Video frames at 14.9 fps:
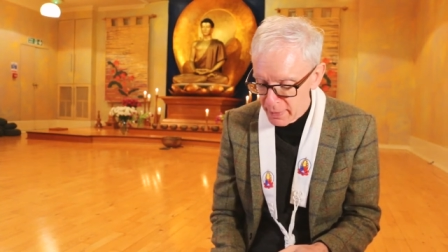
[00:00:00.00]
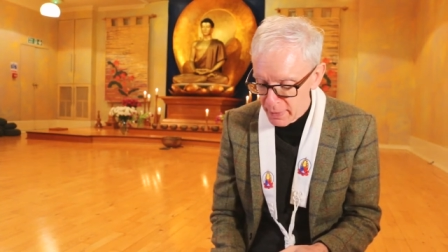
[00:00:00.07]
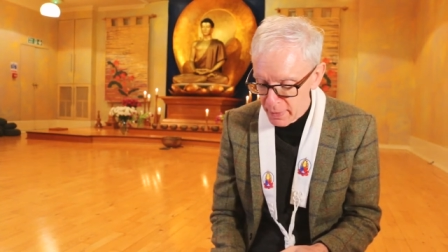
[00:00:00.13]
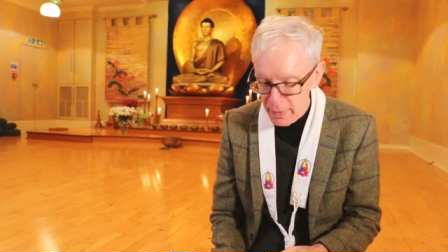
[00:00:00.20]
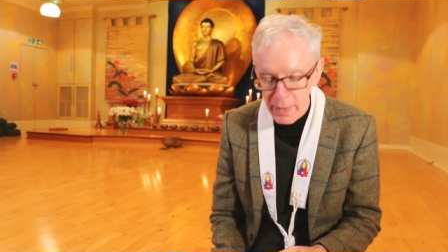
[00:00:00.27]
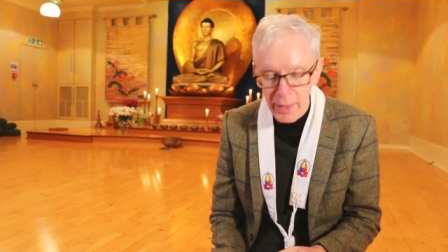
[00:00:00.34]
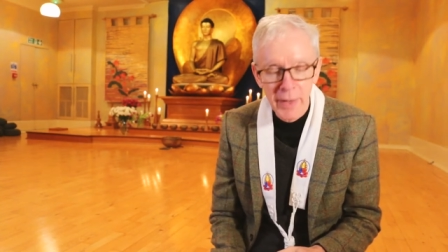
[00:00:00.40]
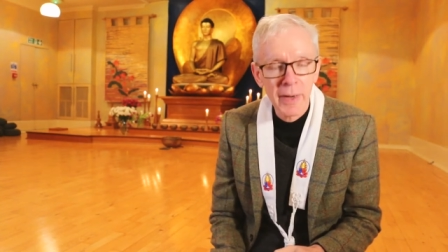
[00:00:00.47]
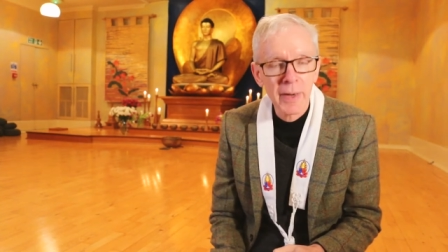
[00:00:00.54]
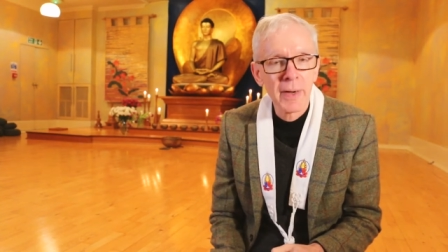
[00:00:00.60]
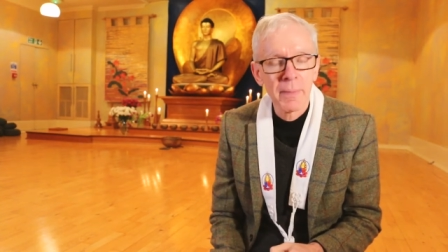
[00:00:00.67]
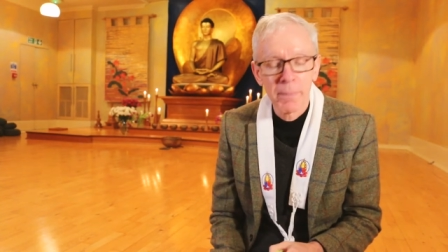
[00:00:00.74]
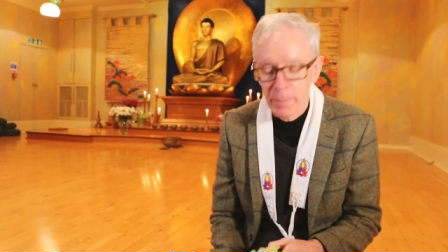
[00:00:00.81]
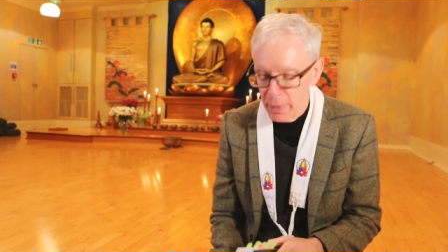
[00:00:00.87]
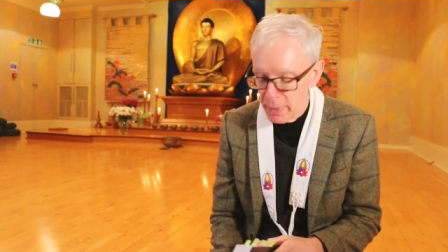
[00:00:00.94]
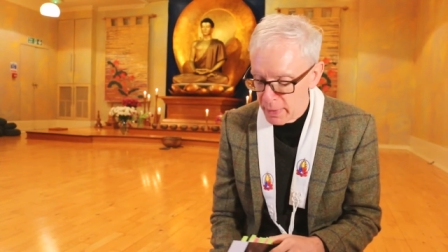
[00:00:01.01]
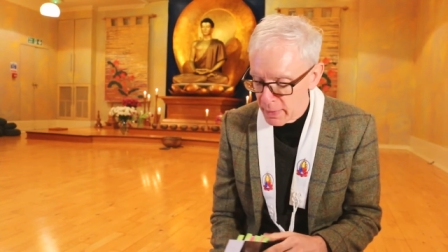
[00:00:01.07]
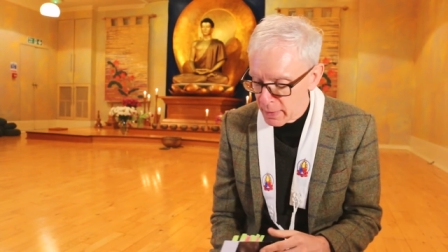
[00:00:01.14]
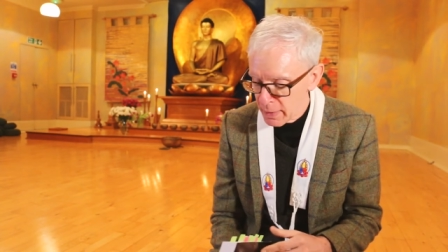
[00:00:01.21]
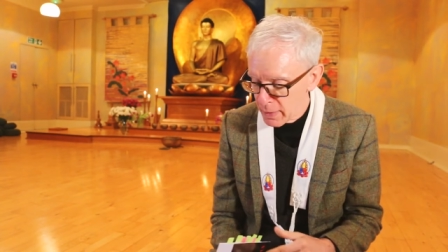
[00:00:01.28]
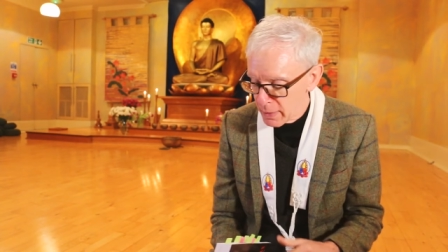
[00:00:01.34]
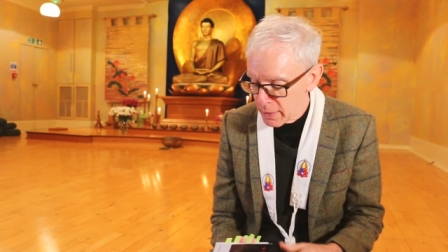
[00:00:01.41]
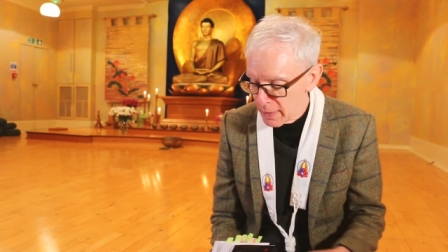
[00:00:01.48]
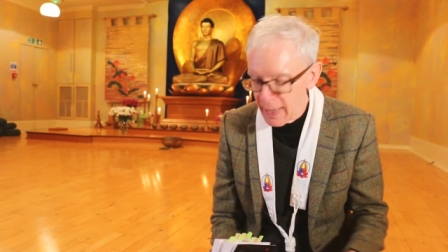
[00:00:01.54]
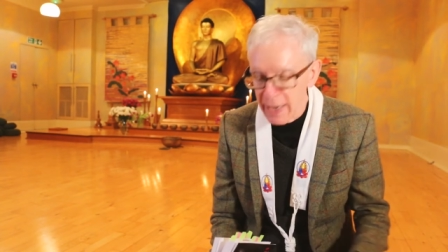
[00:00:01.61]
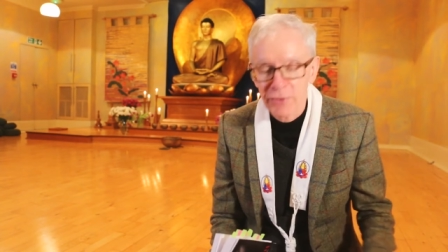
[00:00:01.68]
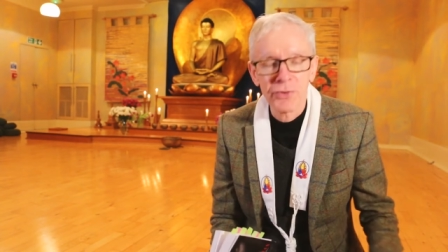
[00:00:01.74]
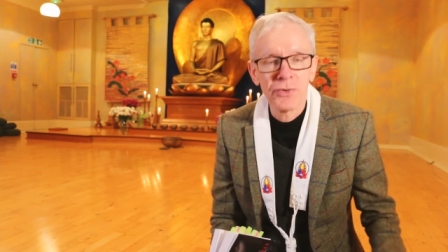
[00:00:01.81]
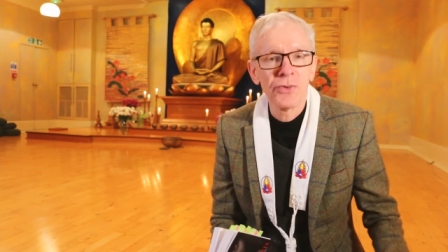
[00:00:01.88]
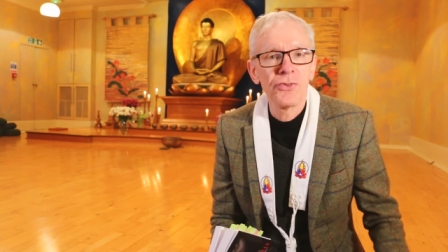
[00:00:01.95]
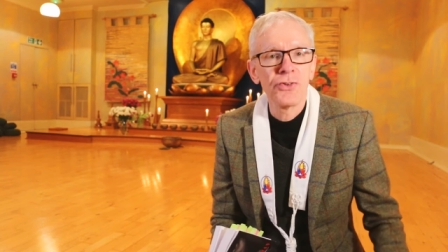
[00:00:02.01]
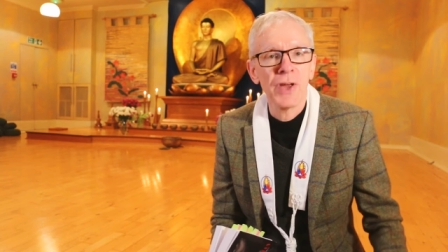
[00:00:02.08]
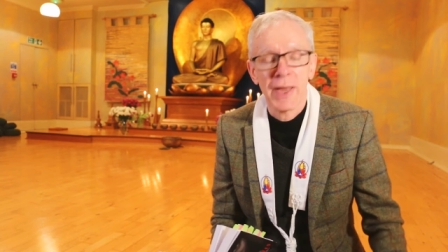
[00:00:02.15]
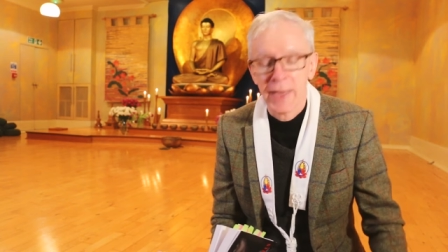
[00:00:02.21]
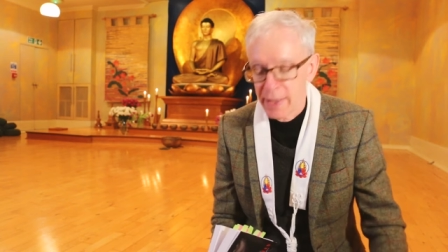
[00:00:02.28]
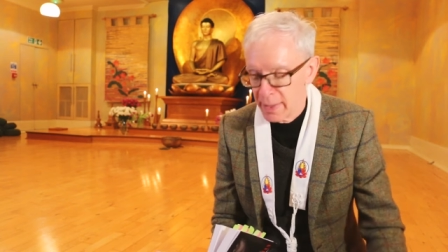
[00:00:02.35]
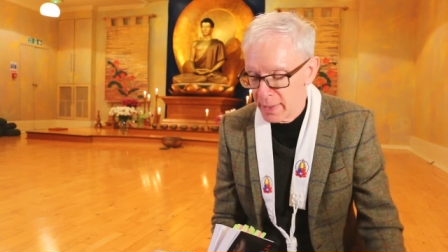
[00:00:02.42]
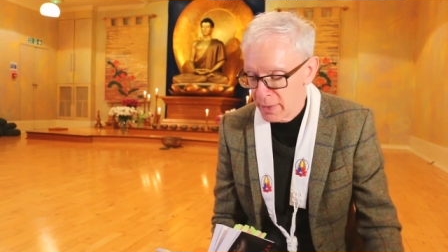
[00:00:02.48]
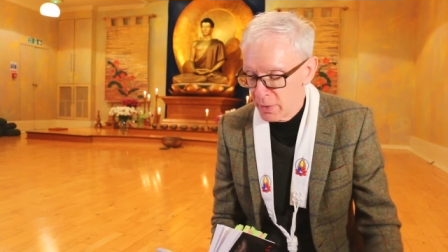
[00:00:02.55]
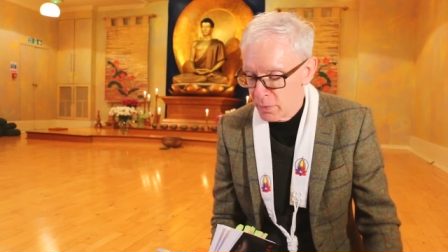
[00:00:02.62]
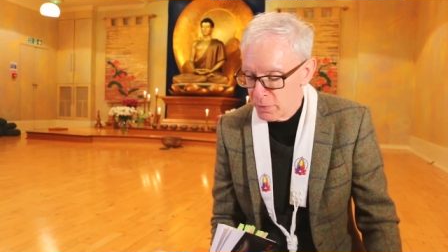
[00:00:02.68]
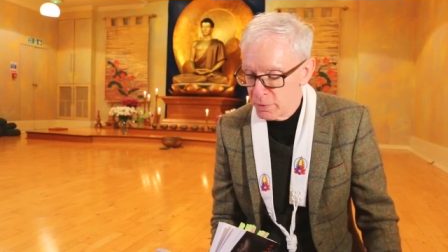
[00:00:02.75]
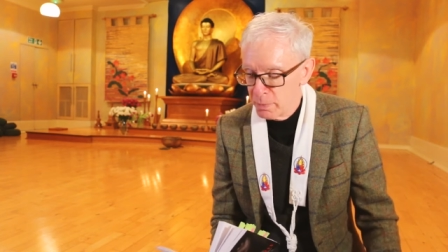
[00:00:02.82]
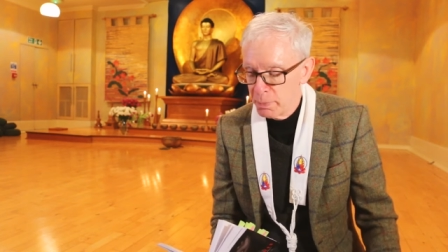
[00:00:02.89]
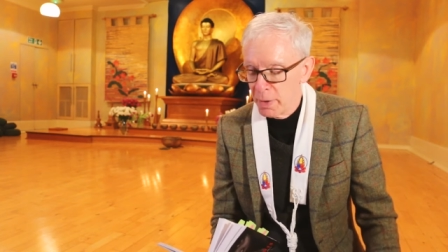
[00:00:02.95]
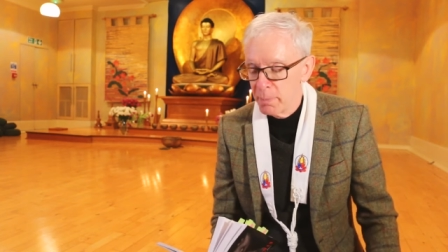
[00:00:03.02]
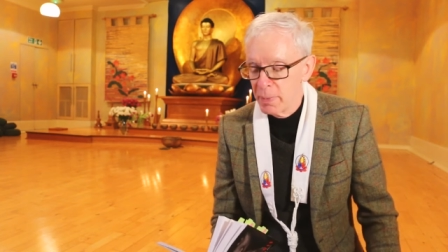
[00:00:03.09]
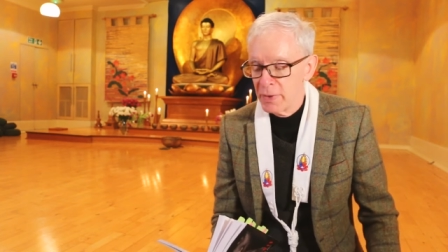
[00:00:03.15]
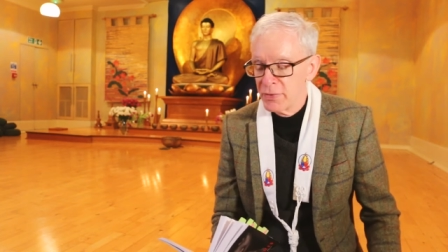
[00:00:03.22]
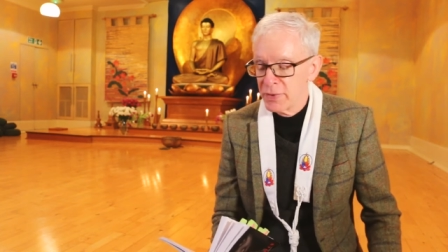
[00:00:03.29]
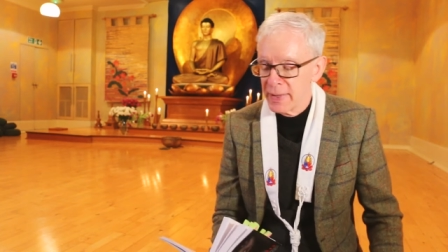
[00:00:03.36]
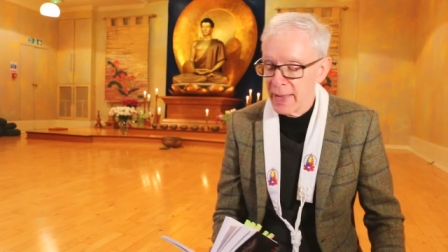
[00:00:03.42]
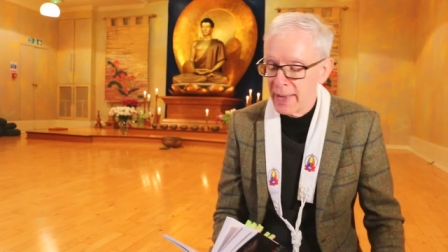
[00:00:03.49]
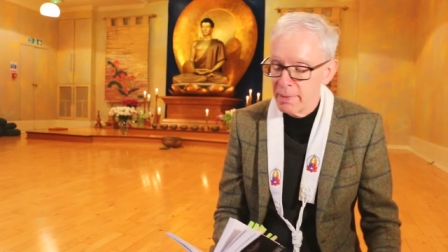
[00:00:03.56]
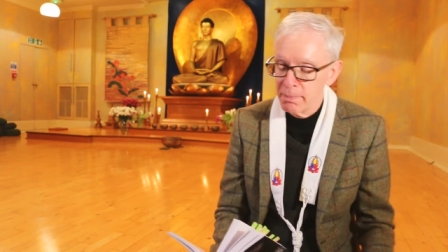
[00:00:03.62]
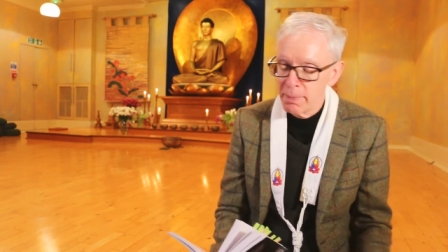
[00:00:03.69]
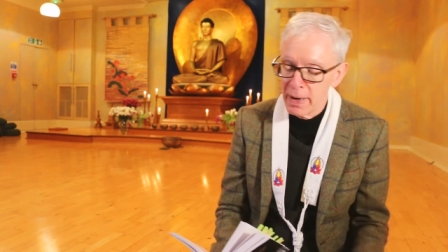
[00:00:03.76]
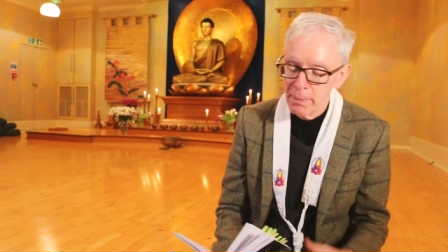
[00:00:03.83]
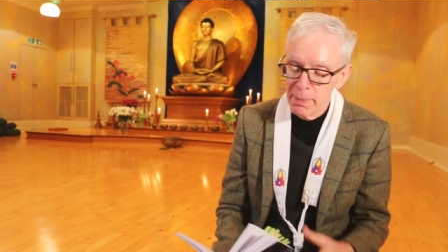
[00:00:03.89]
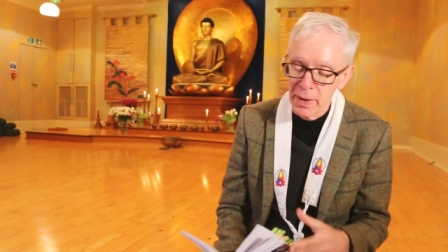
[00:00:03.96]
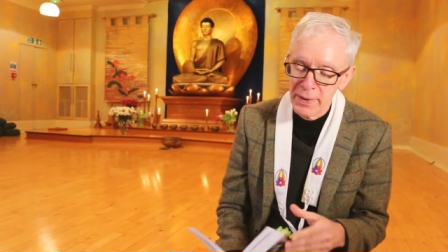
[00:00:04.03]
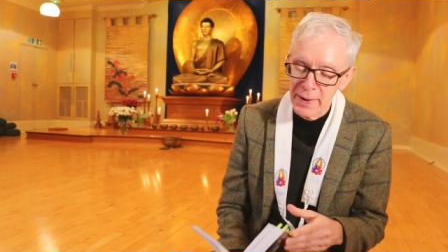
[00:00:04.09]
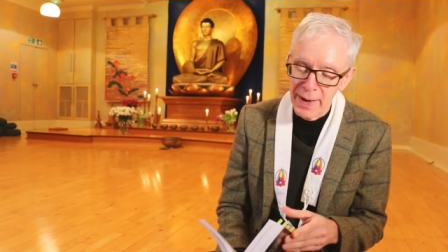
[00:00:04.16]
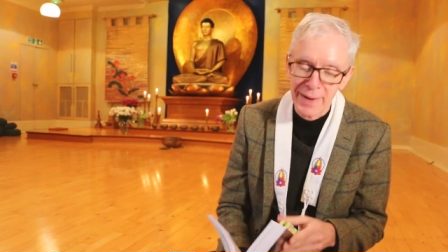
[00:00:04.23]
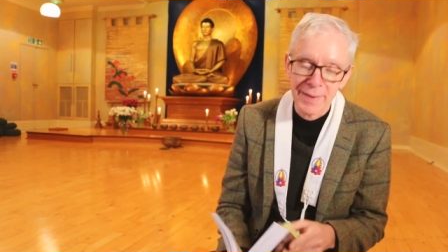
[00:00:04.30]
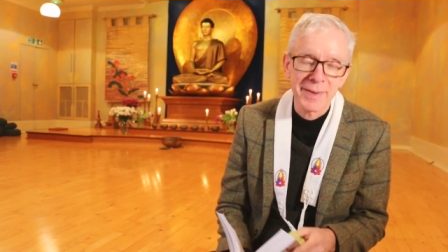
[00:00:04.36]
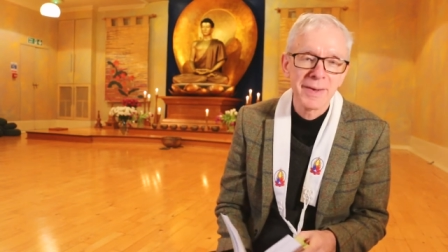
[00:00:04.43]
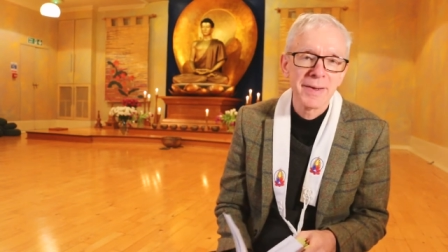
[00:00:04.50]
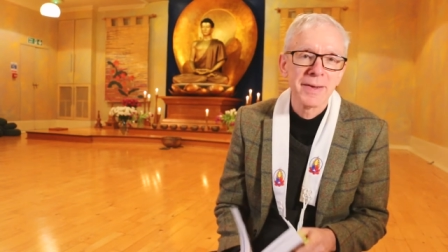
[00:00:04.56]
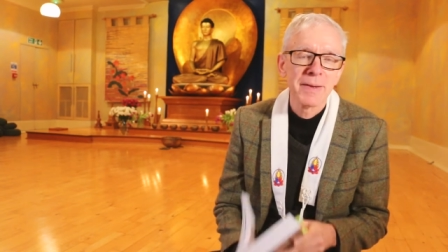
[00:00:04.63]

her collection Chick, which is published again by Bloodaxe,